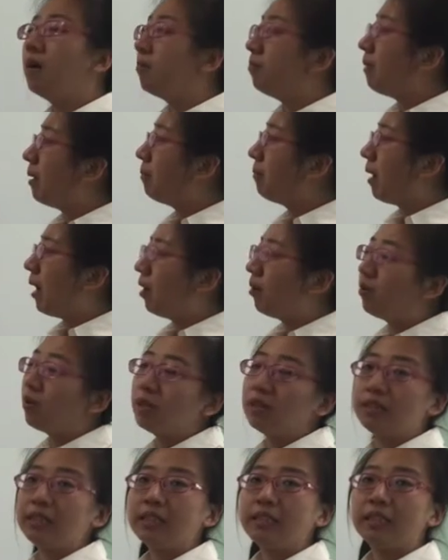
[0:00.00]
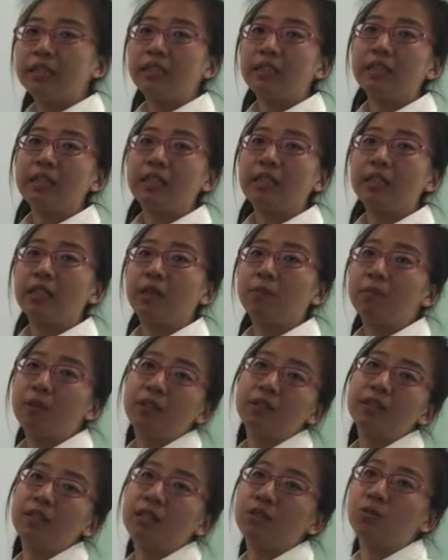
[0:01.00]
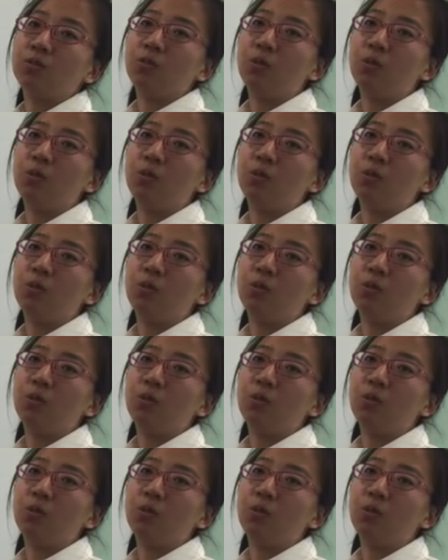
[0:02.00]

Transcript: Manpower needed in the process